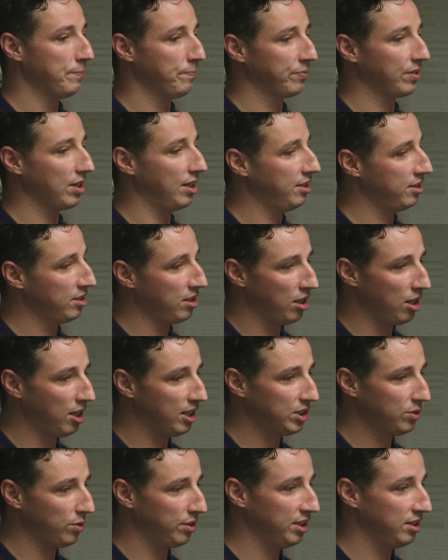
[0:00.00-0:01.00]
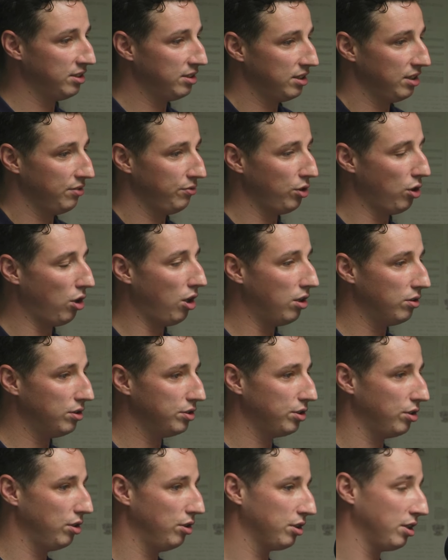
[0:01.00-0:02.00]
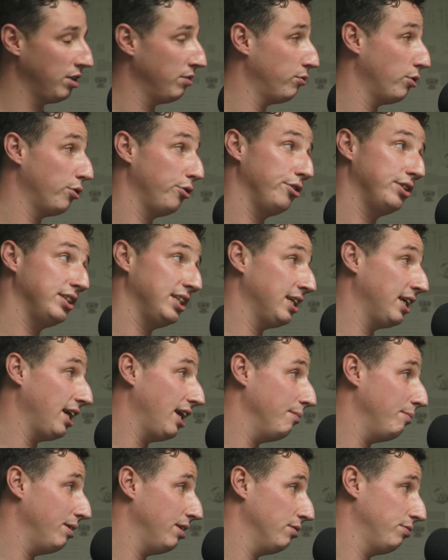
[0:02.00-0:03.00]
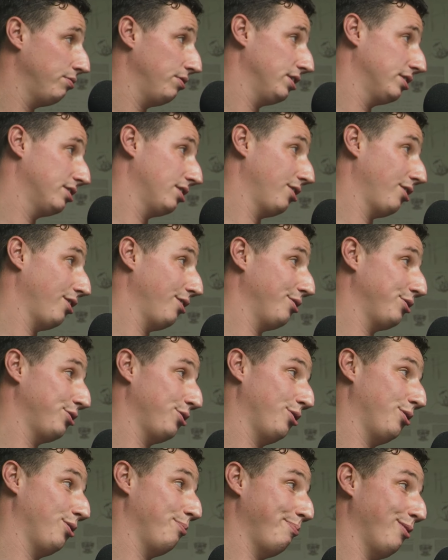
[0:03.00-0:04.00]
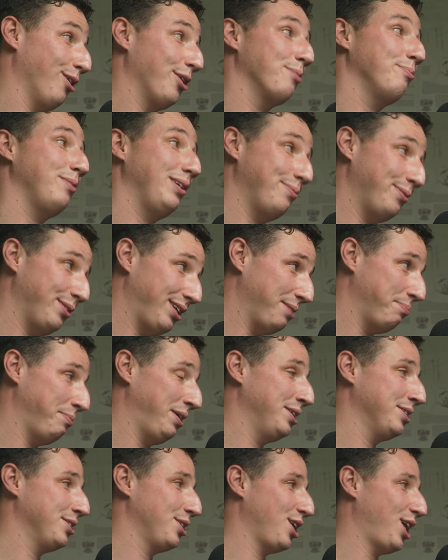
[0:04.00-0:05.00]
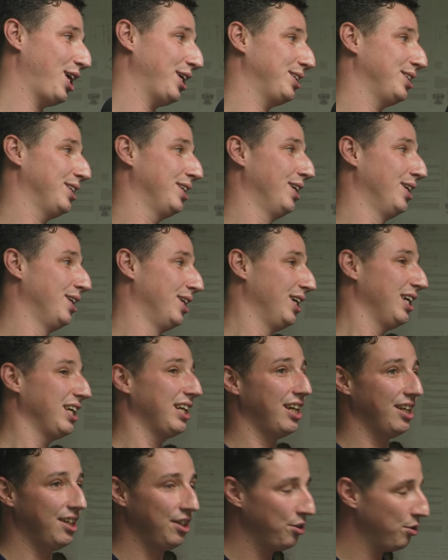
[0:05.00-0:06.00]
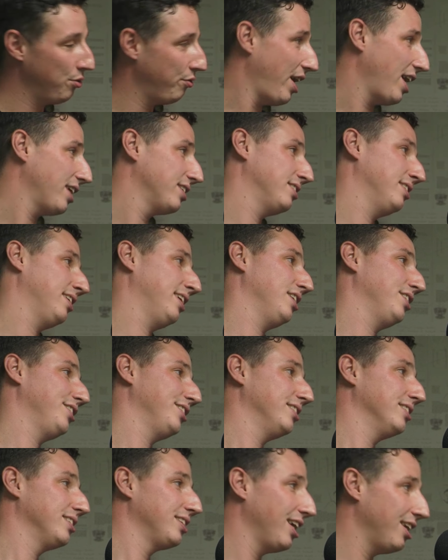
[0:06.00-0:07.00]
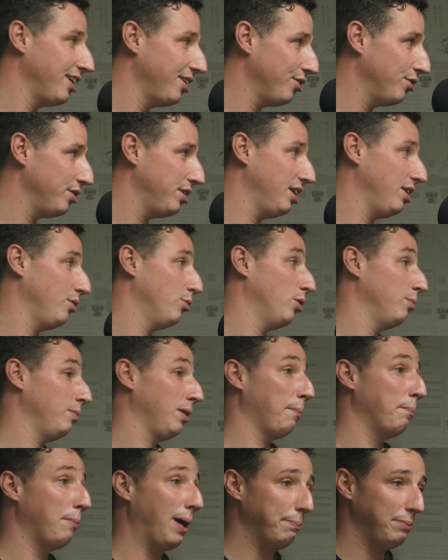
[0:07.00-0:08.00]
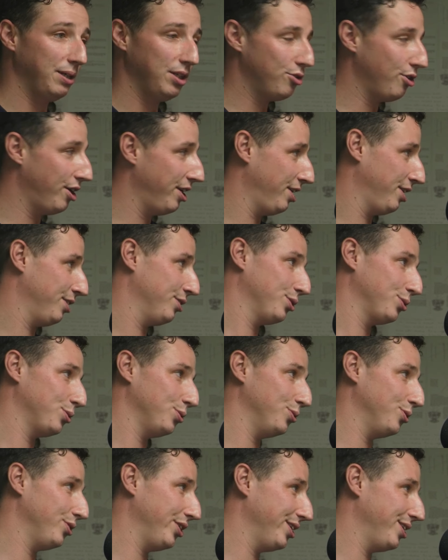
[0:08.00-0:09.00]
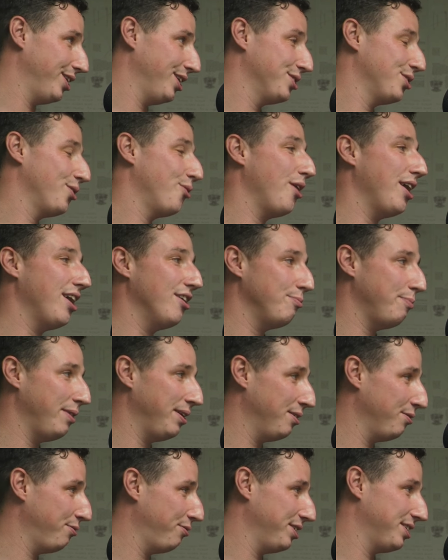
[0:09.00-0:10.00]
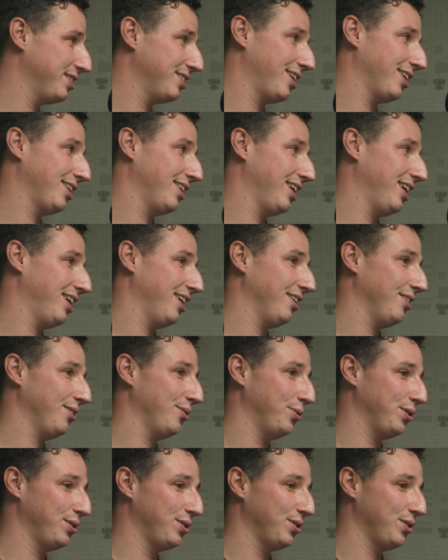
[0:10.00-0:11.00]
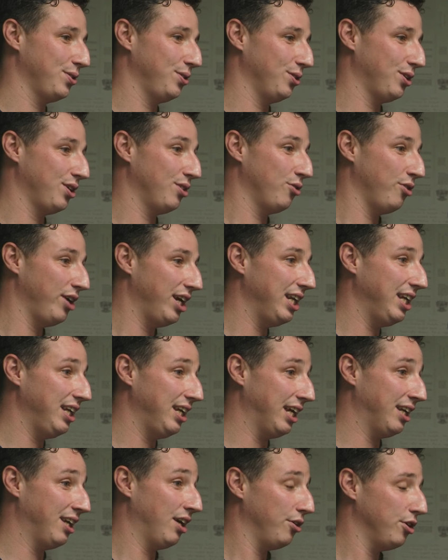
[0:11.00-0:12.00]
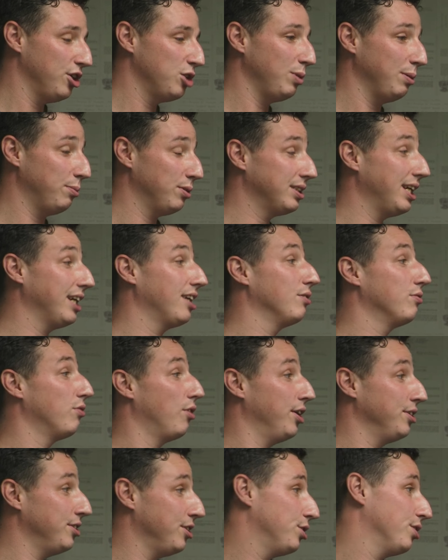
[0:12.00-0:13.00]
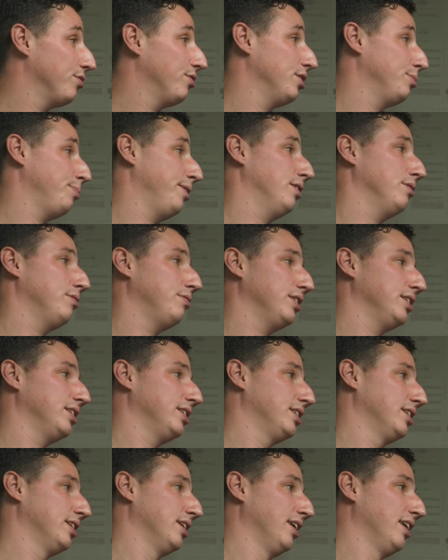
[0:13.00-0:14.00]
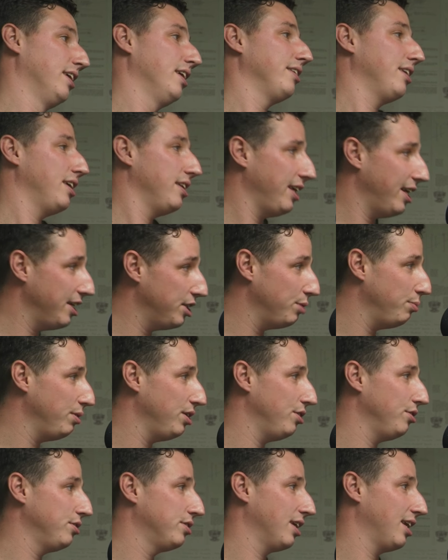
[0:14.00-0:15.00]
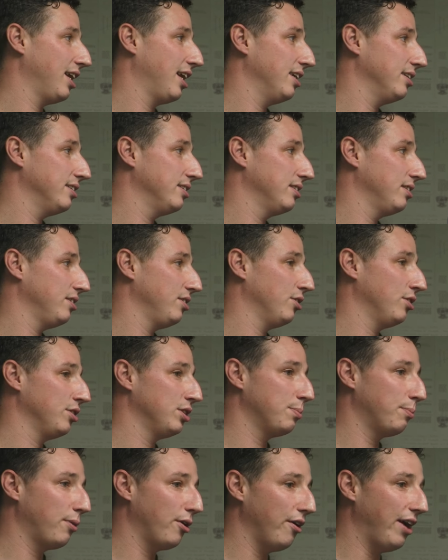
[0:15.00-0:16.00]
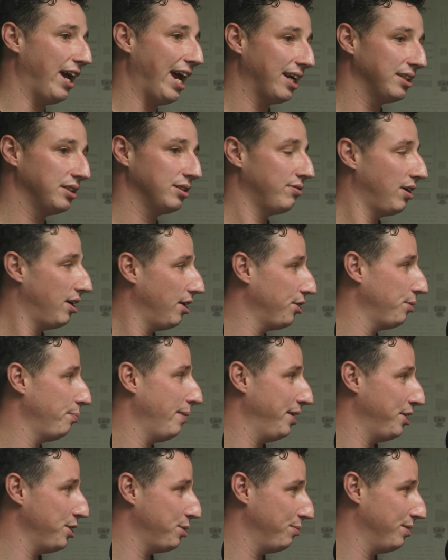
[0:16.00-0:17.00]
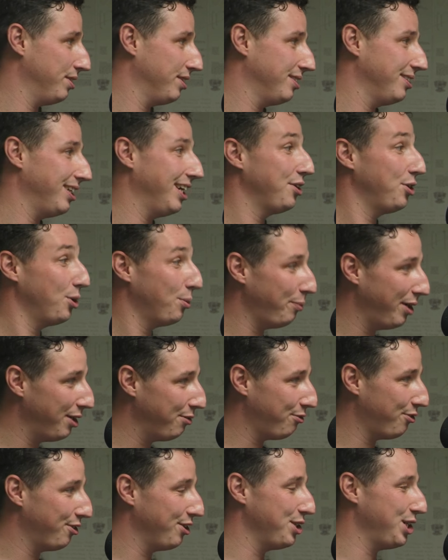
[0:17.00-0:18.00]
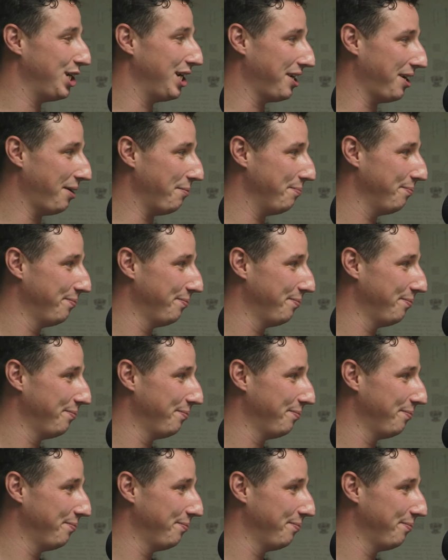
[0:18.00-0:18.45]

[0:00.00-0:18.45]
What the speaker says: And then the last one is, if you are also looking for routine care benefits, to a lot of people that means a lot. Getting your vaccinations, getting your deworming, puppy training school. There's an array of benefits out there which you can really, and I urge people, take advantage of those benefits. They're there to be utilized. It's proactive health management. Take your pet for a checkup.